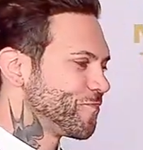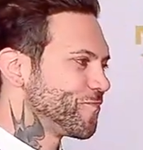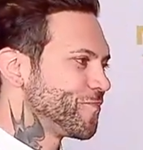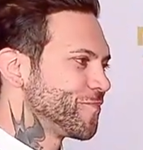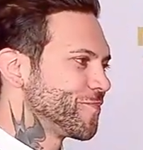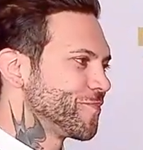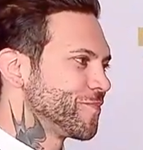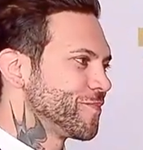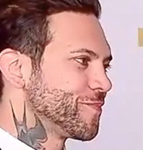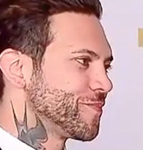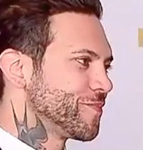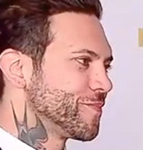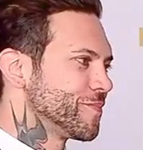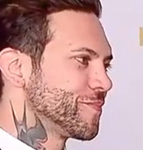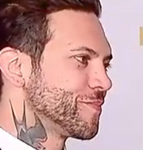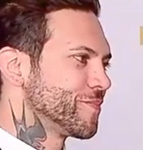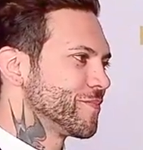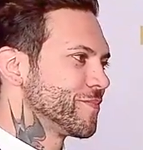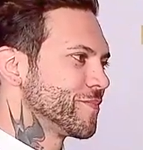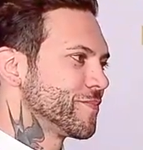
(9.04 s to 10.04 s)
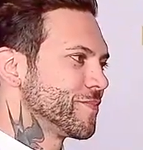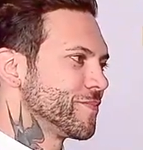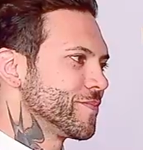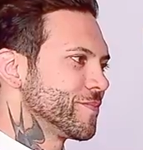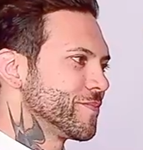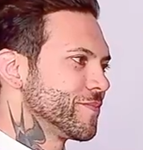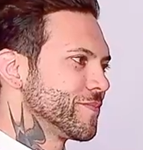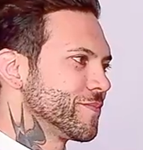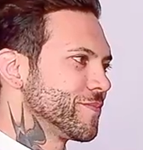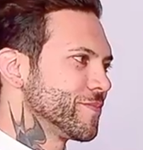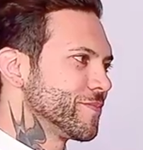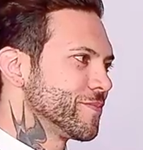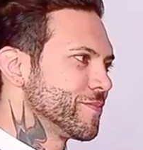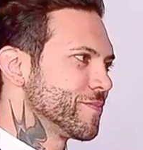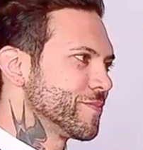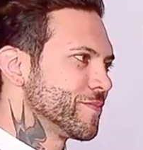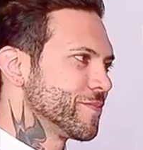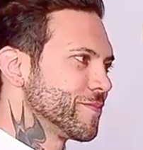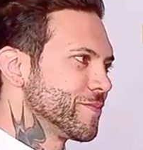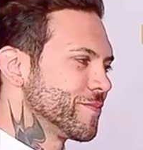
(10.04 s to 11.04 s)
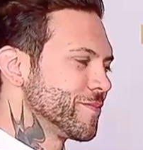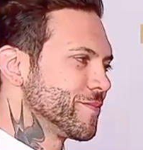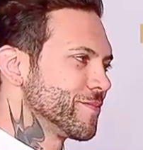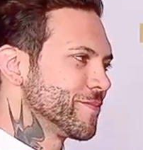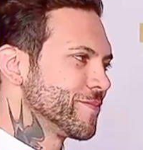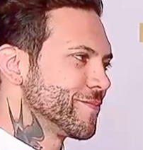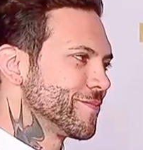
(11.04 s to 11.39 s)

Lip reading: [no speech]